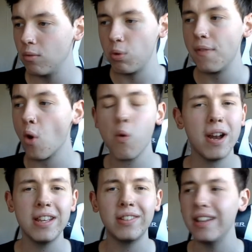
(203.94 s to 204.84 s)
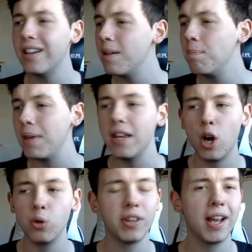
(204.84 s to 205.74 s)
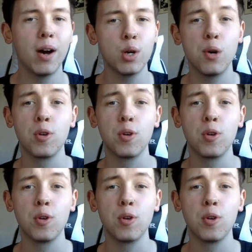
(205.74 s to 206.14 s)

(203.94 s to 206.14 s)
We've already seen him beat Jose Aldo